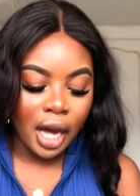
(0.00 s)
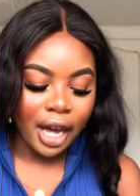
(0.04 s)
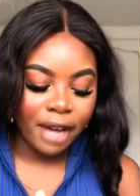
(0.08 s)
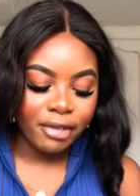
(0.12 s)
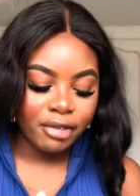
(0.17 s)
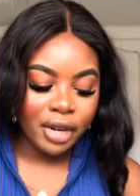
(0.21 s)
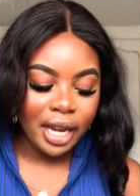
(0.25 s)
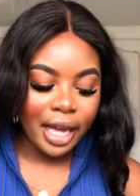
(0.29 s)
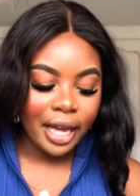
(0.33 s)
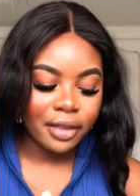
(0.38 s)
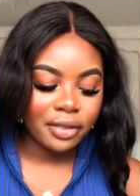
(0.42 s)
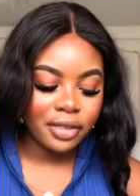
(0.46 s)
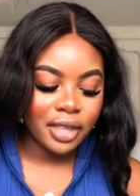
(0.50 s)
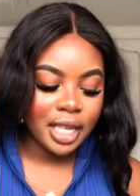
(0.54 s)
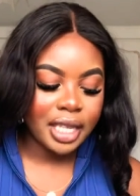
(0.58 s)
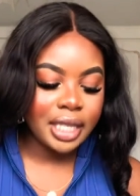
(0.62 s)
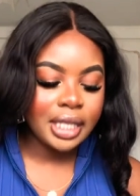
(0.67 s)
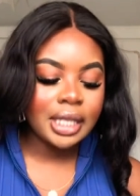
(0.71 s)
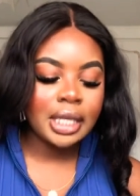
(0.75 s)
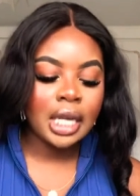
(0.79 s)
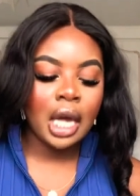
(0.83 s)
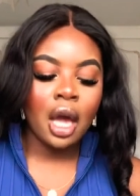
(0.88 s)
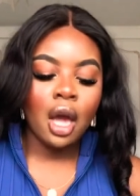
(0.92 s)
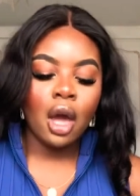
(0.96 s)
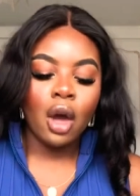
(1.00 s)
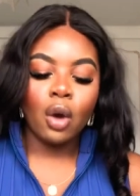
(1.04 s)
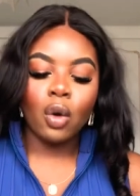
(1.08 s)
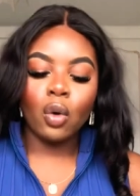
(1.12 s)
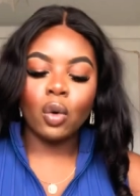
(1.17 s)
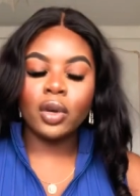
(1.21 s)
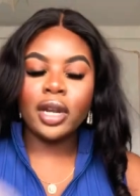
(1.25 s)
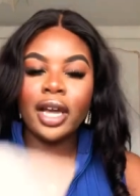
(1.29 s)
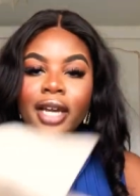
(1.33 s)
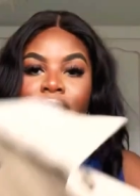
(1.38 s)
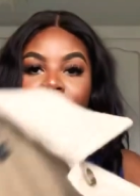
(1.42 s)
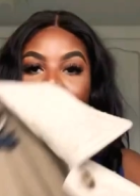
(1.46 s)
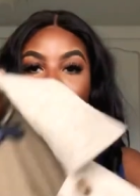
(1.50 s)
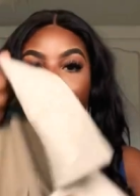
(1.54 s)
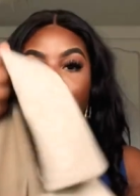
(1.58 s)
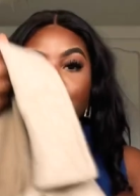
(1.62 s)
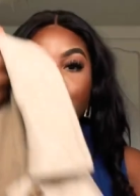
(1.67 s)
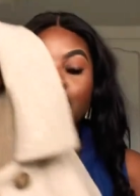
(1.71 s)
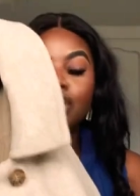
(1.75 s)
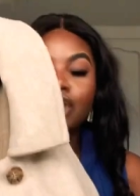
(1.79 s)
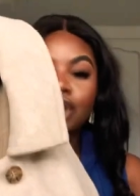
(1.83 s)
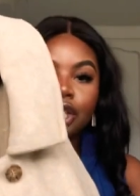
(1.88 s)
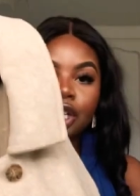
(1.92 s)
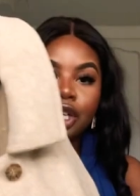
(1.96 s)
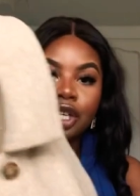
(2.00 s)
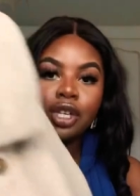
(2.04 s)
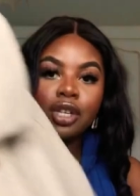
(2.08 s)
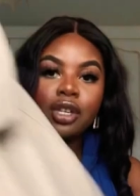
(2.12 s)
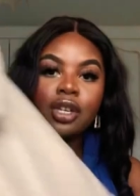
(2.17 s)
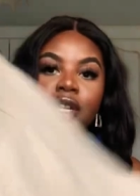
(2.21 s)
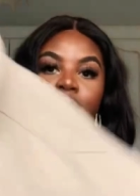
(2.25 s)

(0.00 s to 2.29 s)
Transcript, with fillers: feel like this all i'd have to do